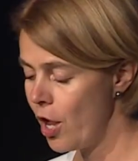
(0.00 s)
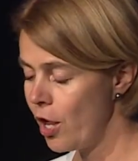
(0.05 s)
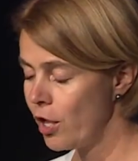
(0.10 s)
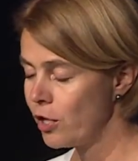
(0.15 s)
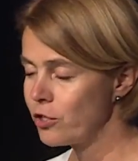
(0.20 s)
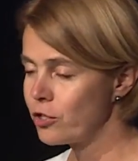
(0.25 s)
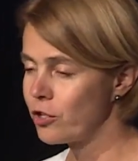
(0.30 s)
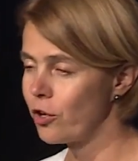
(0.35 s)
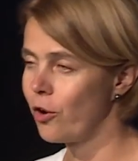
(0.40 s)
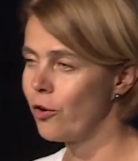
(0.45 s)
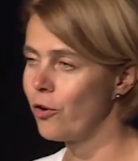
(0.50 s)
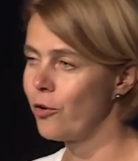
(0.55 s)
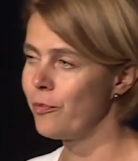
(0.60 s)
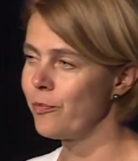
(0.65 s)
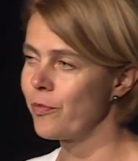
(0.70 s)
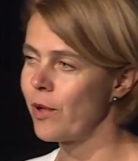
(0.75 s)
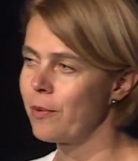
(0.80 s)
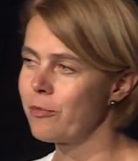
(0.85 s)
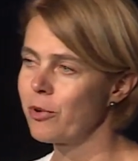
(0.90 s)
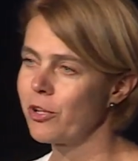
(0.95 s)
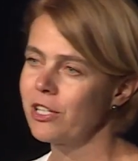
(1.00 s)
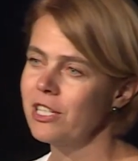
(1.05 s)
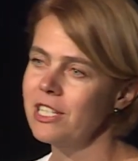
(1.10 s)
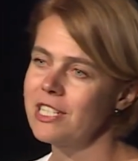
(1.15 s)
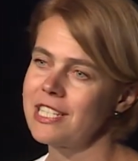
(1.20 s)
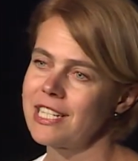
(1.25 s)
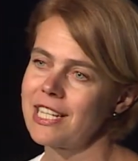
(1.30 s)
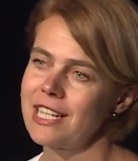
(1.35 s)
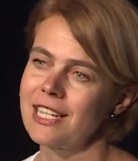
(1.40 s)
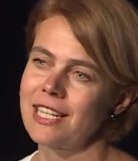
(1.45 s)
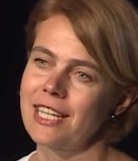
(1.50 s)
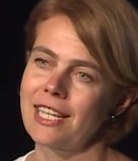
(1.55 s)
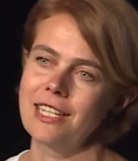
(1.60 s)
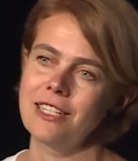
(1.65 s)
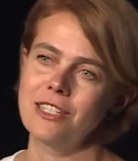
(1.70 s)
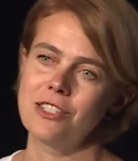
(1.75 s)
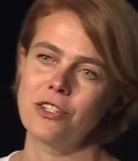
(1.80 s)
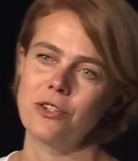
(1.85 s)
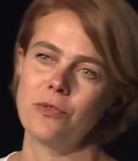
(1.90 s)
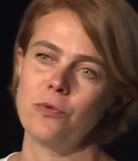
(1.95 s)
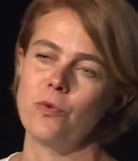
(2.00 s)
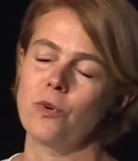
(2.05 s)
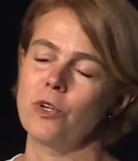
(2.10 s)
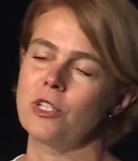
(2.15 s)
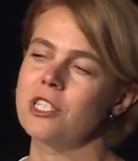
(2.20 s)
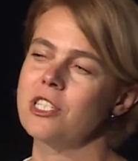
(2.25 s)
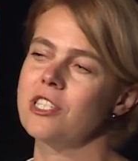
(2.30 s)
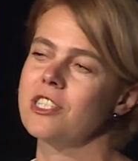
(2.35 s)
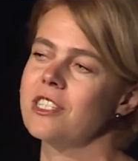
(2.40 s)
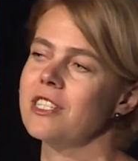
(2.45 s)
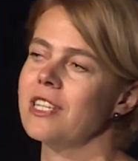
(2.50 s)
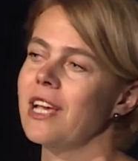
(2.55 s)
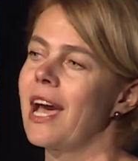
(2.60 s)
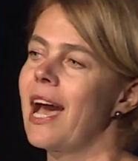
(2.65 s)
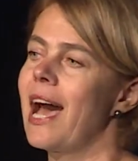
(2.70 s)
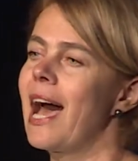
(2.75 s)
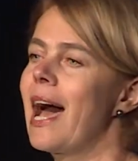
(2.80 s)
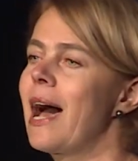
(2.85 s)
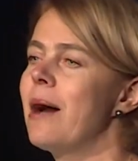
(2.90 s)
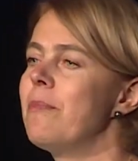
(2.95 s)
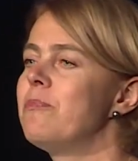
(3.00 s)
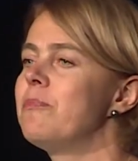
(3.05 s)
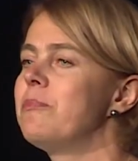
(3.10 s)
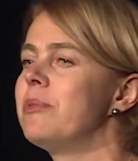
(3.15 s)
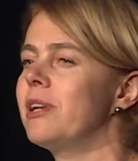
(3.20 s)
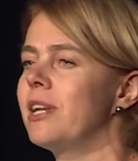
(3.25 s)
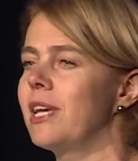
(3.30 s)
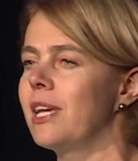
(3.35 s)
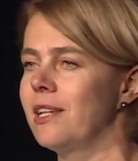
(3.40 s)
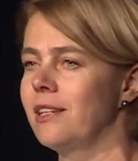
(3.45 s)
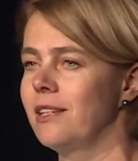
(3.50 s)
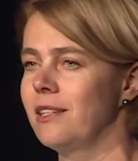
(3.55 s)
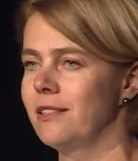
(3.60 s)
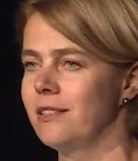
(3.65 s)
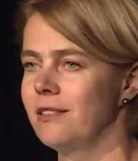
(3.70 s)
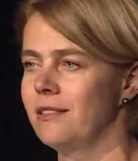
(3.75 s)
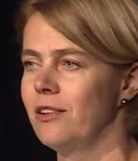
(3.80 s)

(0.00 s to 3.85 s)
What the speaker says: So I'm going to dig into what's happening